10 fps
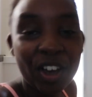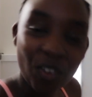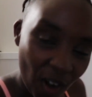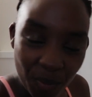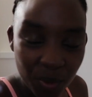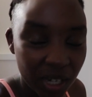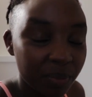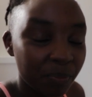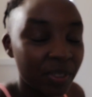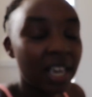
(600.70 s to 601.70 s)
the
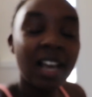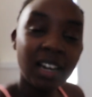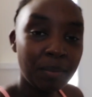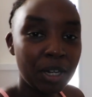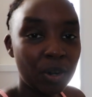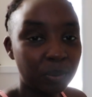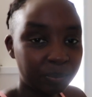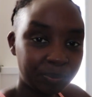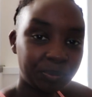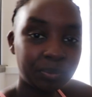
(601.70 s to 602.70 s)
Cromwell, let me know.
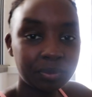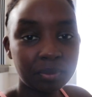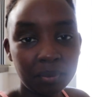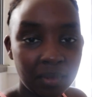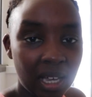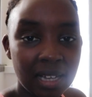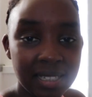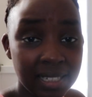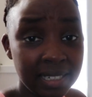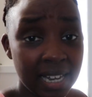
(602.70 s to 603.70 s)

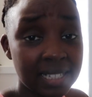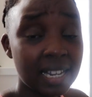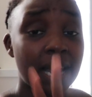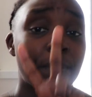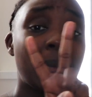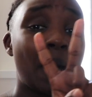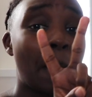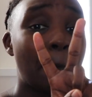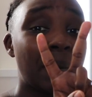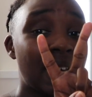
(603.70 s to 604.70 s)
Until next time,
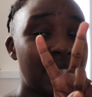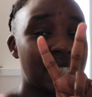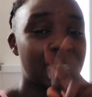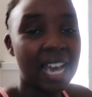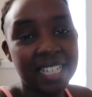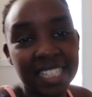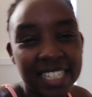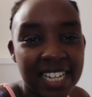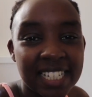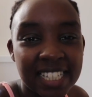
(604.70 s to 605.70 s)
peace and
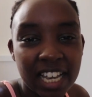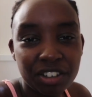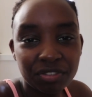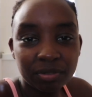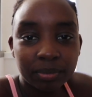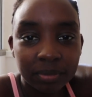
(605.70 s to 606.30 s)
stay safe.